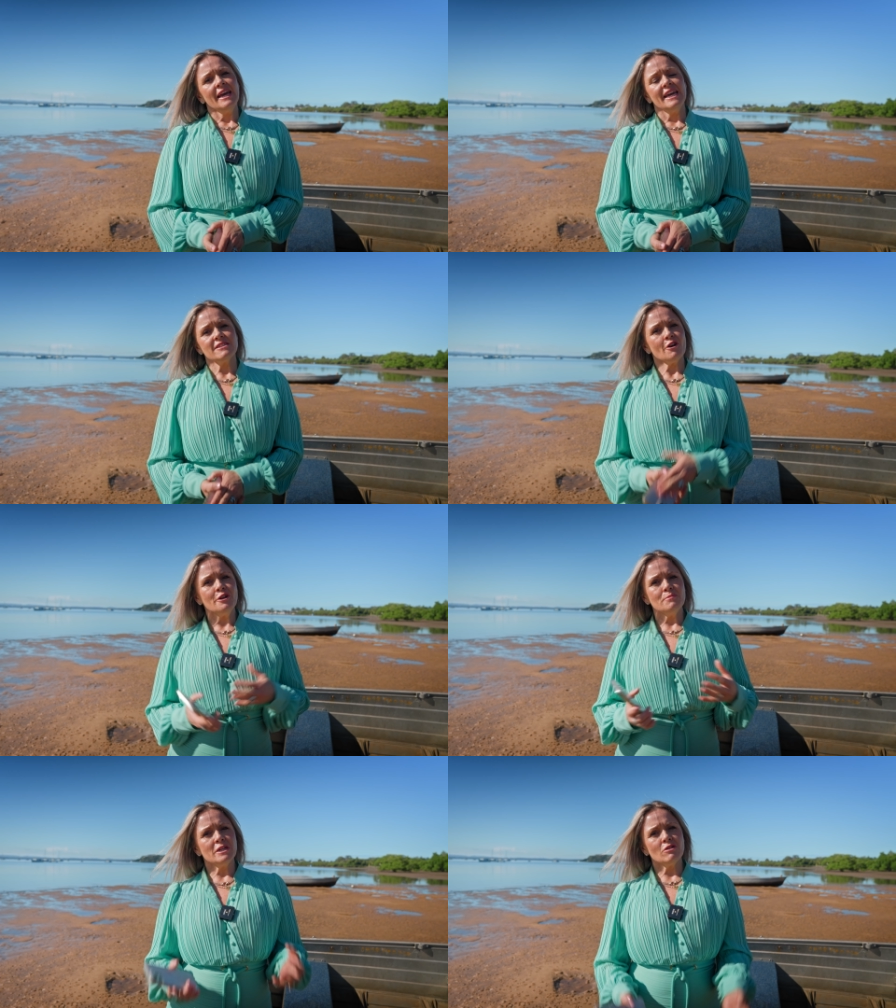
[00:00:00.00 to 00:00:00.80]
It's
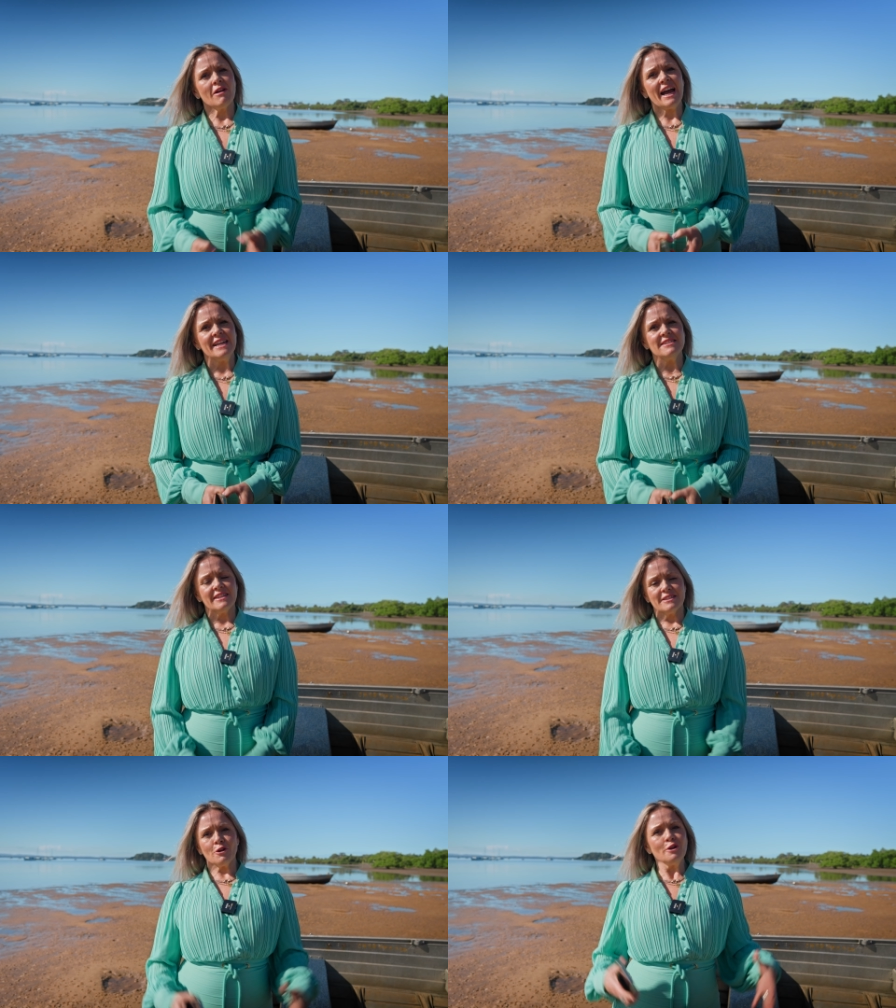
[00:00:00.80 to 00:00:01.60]
going to be great.
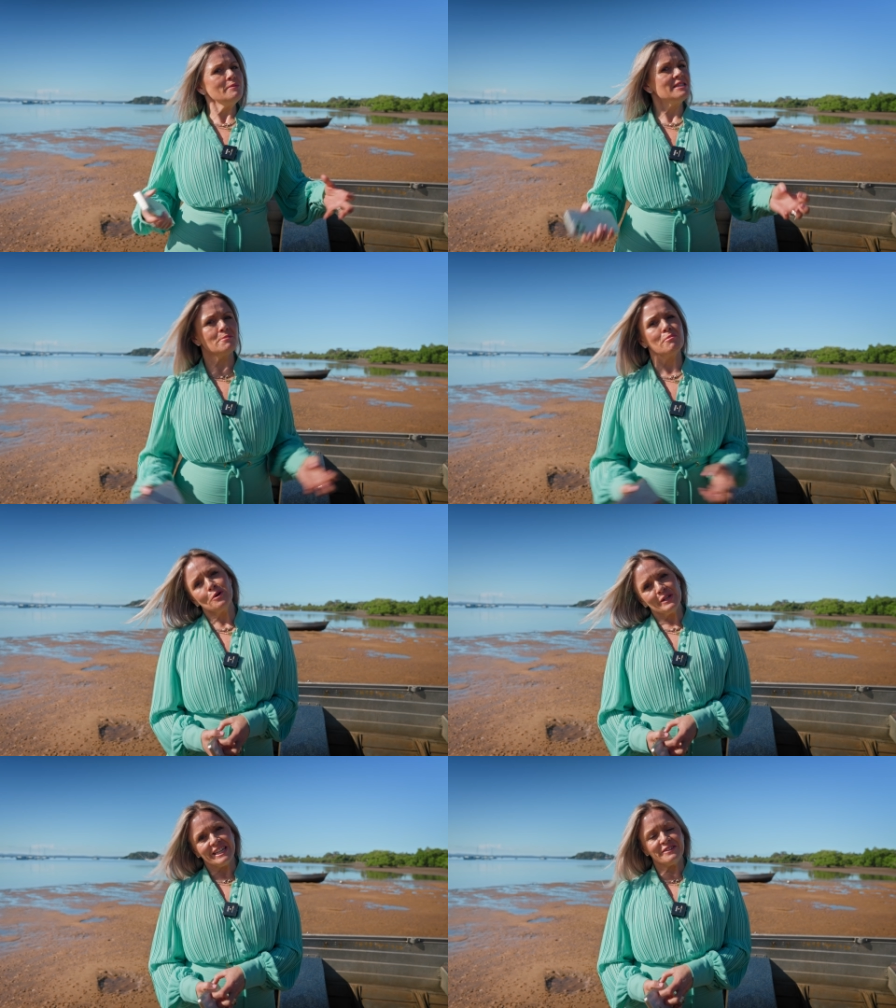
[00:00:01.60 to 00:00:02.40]
It's going to be
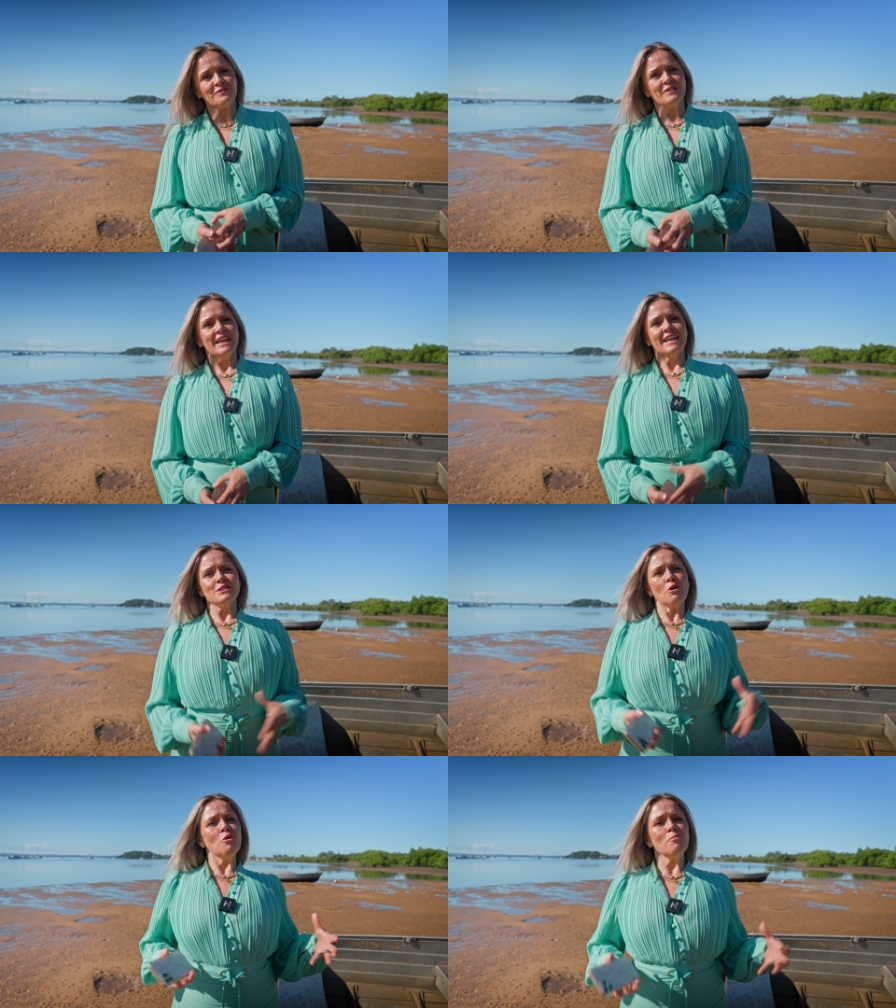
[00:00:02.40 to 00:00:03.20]
supportive.
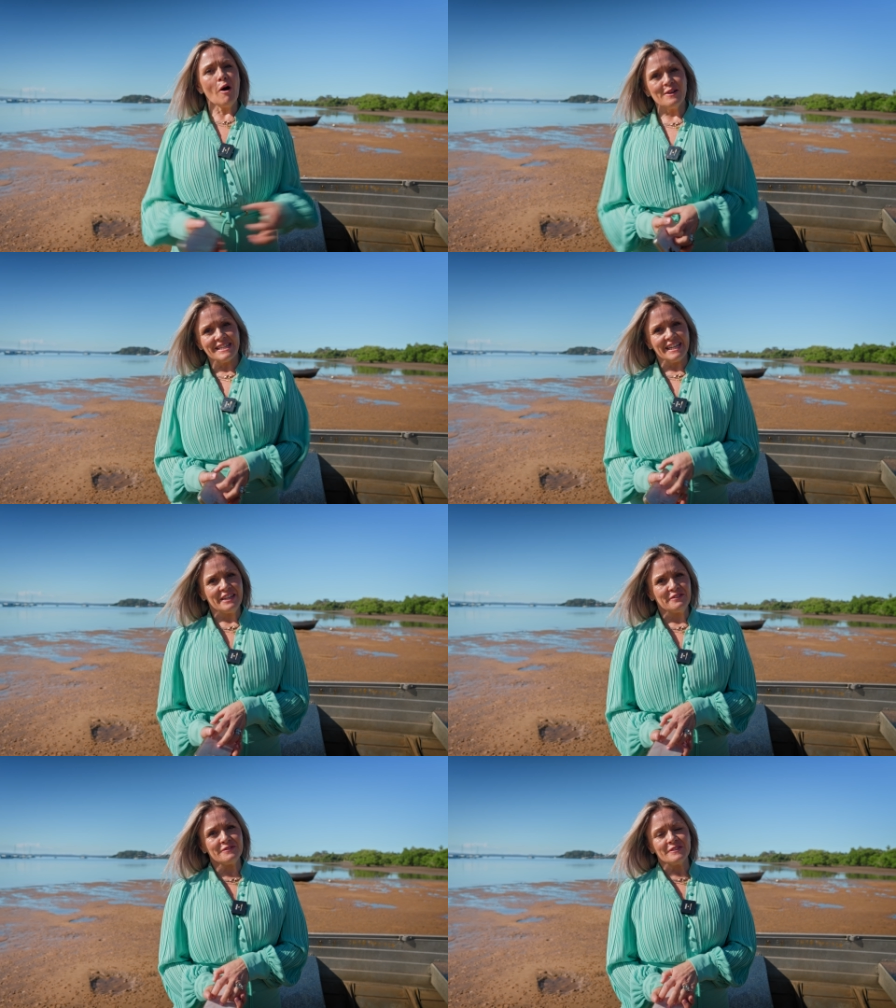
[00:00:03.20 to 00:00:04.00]
It's all
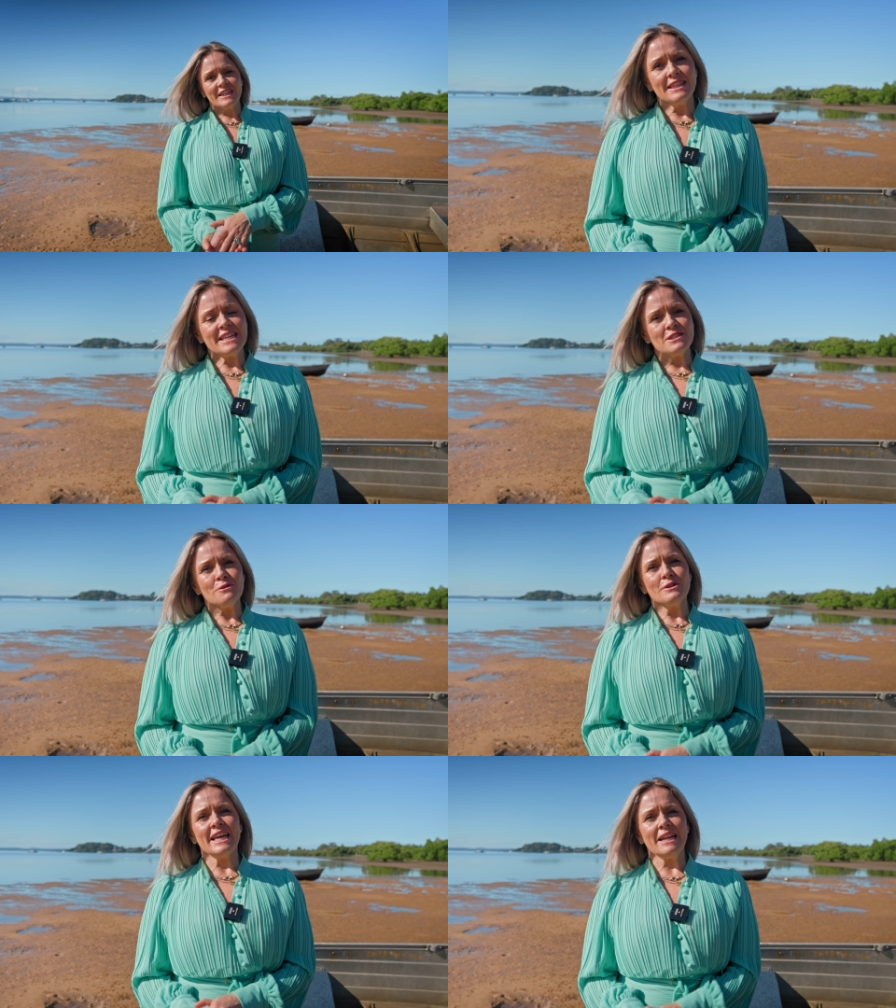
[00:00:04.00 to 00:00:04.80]
positive. Let's
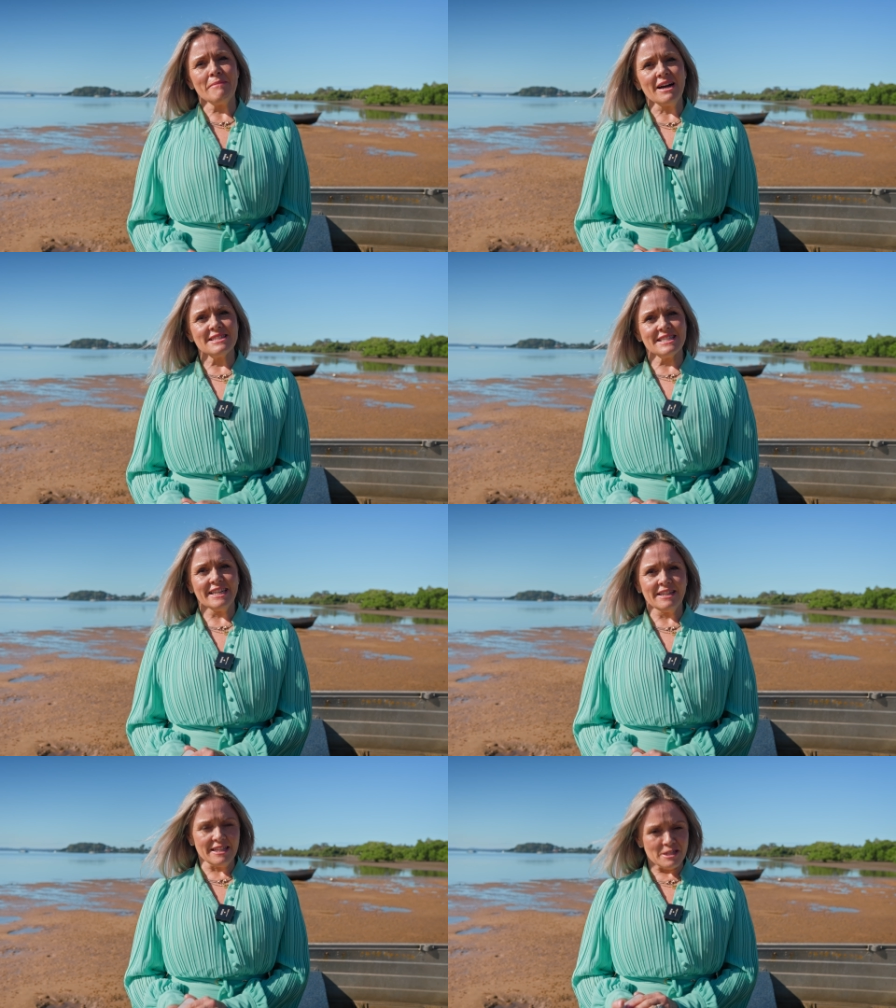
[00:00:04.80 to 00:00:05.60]
all get amongst
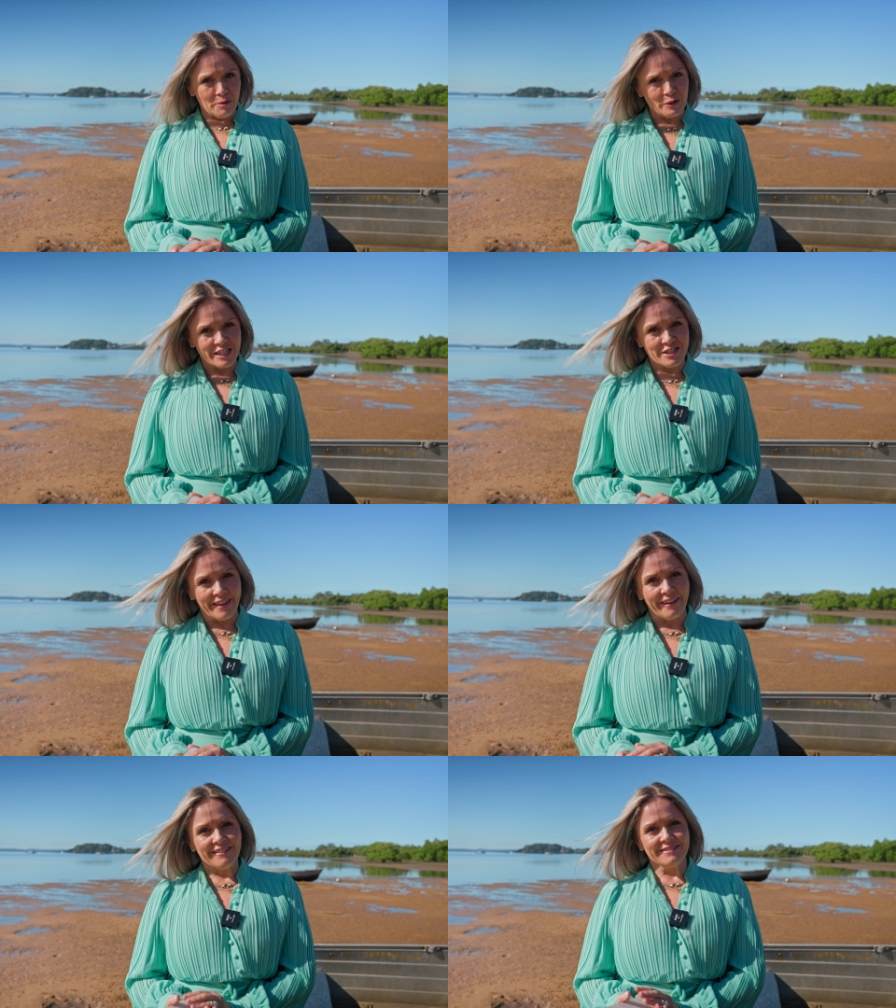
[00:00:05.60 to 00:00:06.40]
it and support each other.